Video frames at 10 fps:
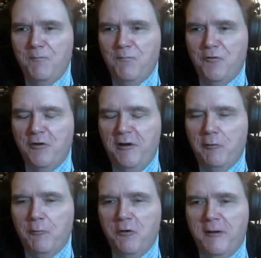Trent
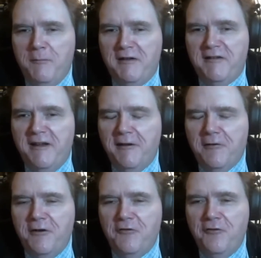were worried about
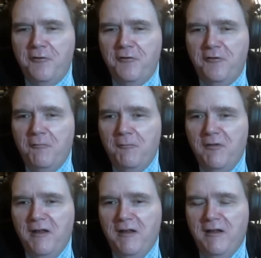technical issues.
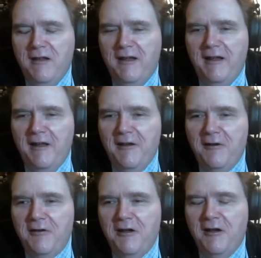
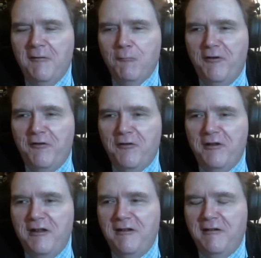And
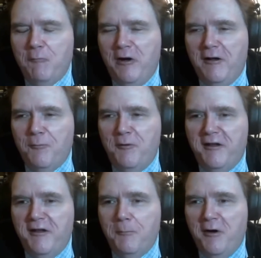recently, while
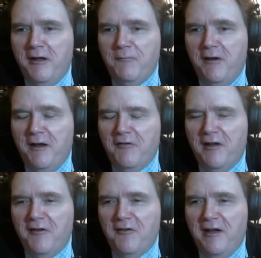speaking at
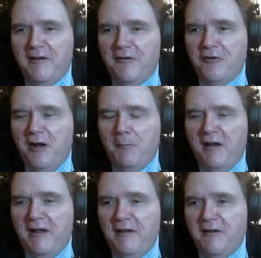PodFest, I decided to try
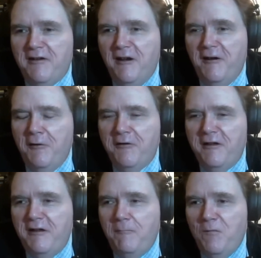my hand at
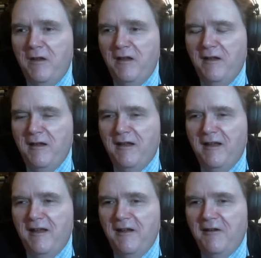karaoke.
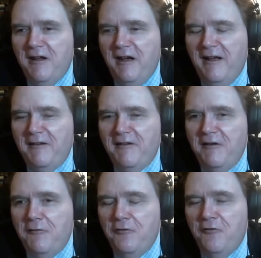And I
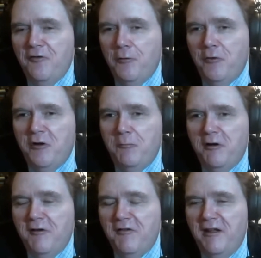didn't do so well
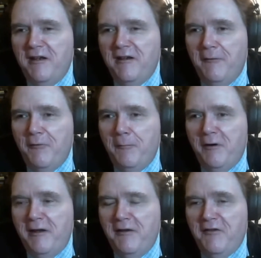because I didn't have
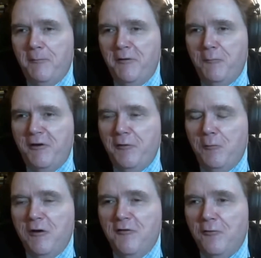anybody to tell me when the
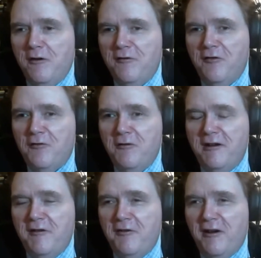words were on the
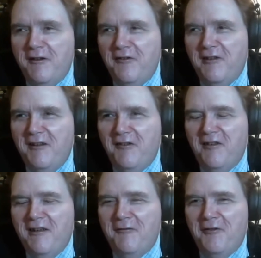screen so I could stay in
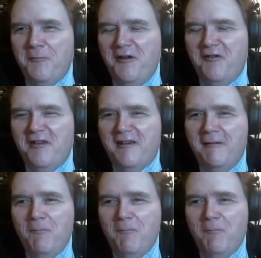sync with the music.